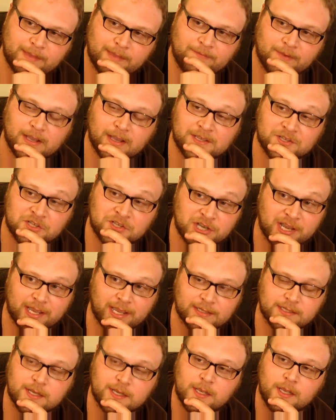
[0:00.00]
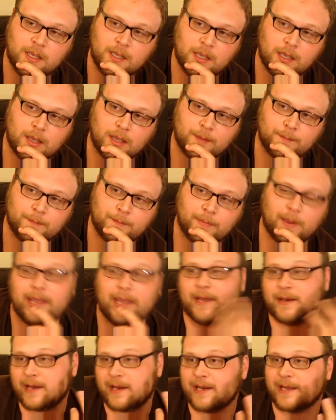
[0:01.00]
if unchecked,
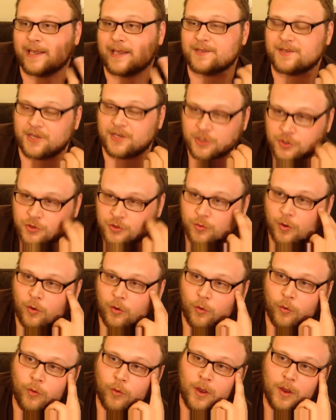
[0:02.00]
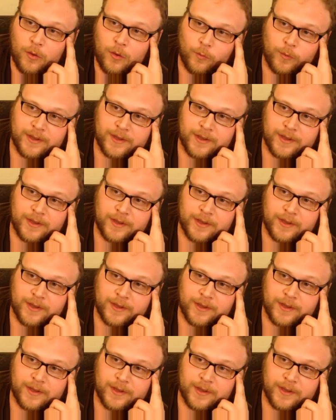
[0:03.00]
and against control,